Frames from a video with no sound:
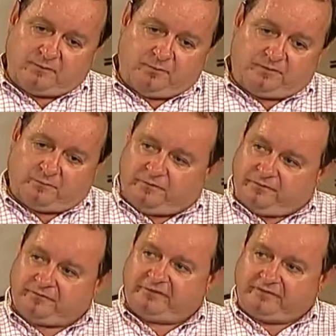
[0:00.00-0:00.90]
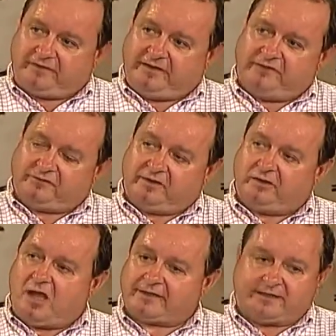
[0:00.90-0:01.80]
with this designation,
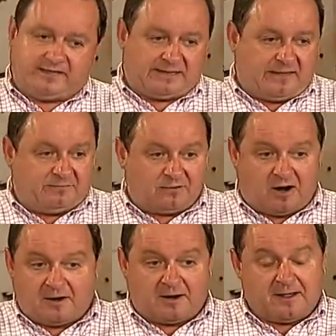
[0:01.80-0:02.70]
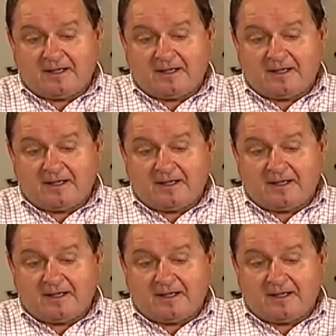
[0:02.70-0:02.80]
unlocking it, and there are